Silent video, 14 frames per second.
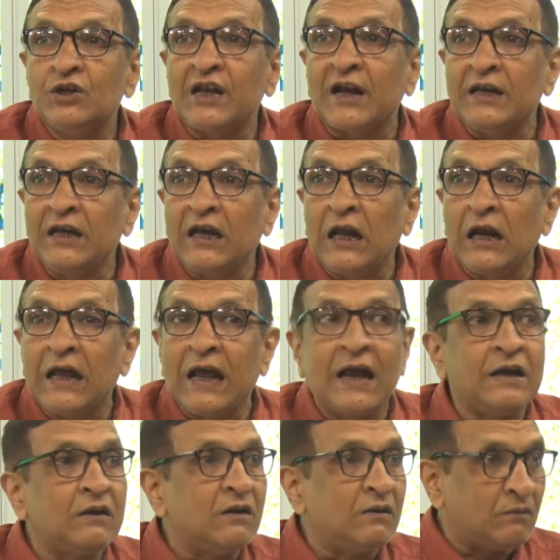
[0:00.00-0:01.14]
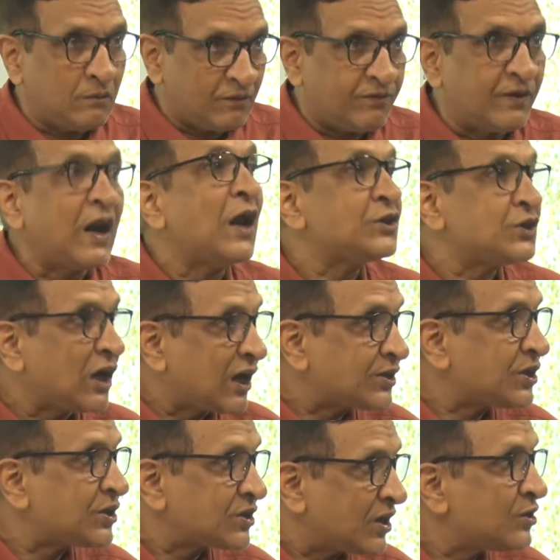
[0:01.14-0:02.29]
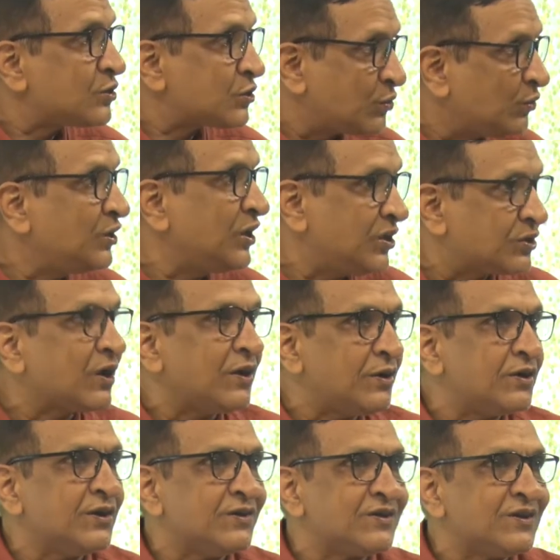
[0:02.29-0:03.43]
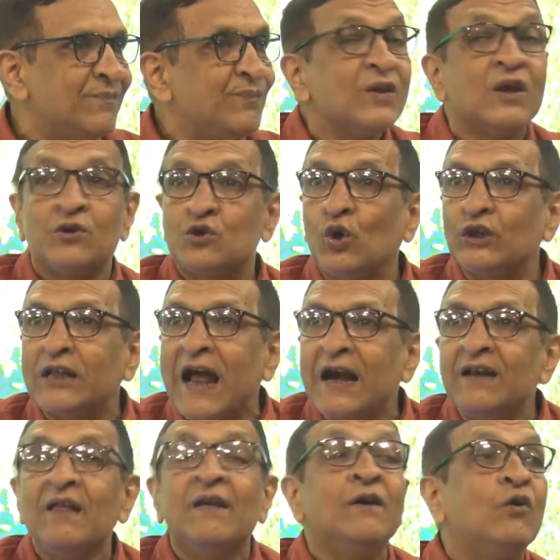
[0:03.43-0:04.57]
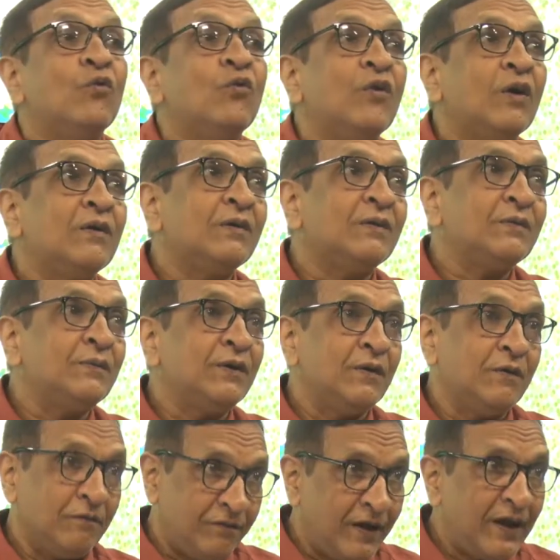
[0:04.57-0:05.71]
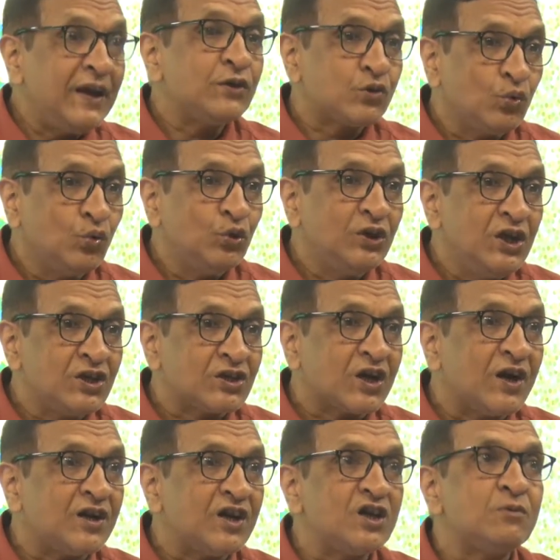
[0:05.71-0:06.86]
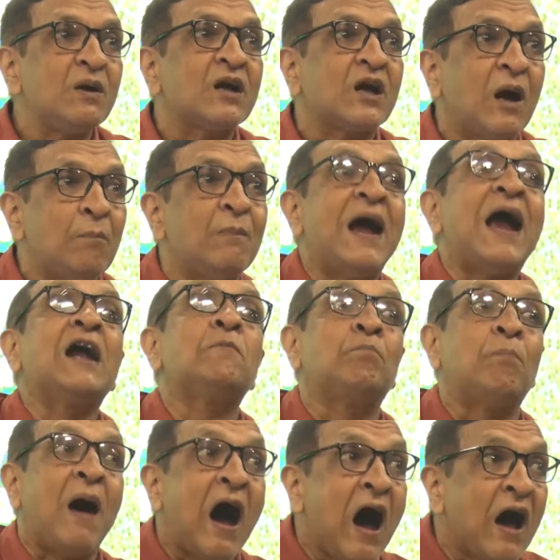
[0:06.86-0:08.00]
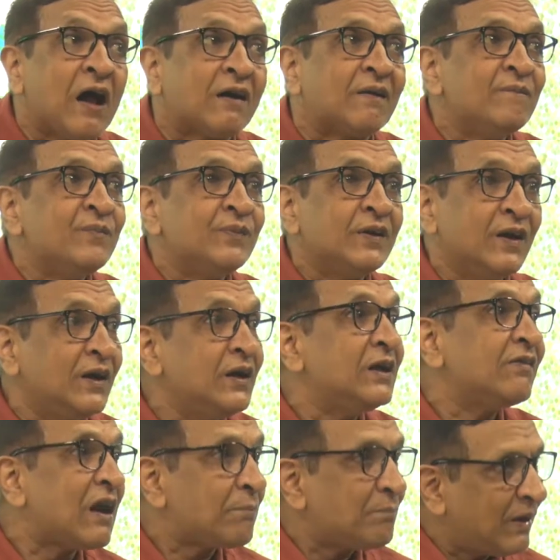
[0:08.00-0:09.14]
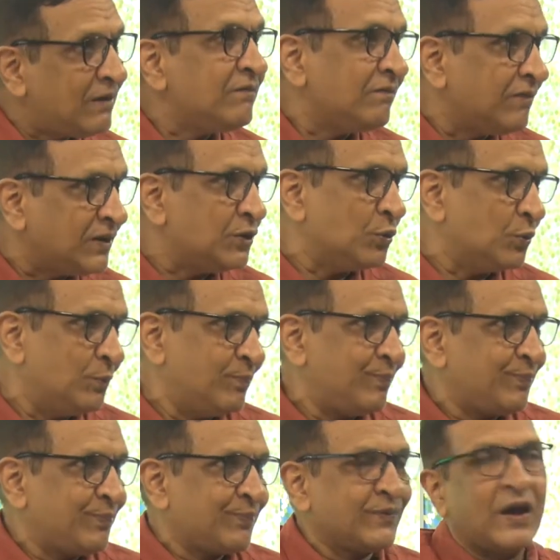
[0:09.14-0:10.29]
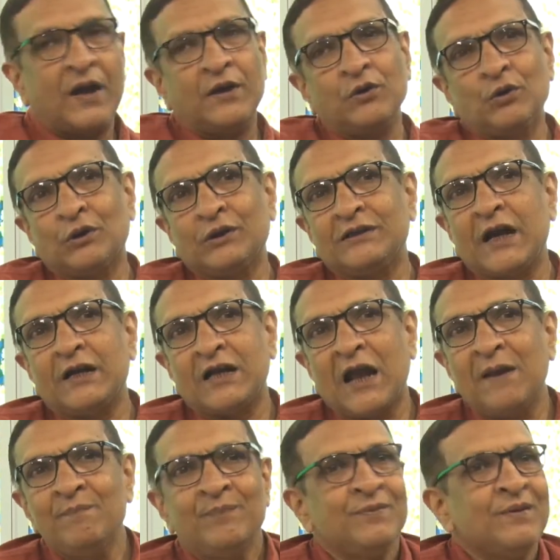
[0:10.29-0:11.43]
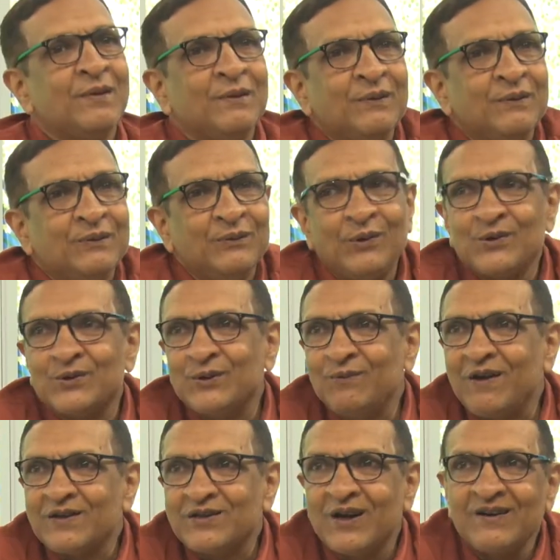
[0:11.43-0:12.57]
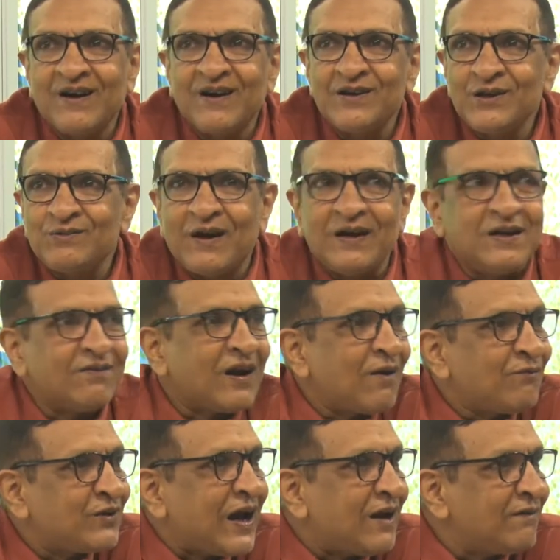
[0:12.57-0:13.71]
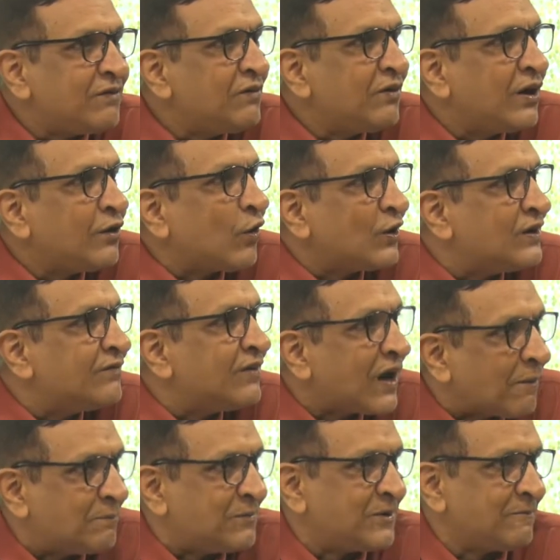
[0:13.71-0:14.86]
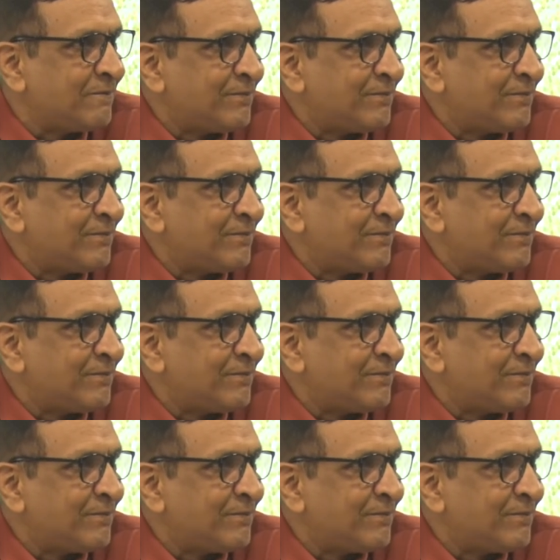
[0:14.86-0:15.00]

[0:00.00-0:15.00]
technical and financial assistance to these countries. So that very soon these countries may come at par in development with you. And you know, at that time, those Western countries were developed and we were not developed.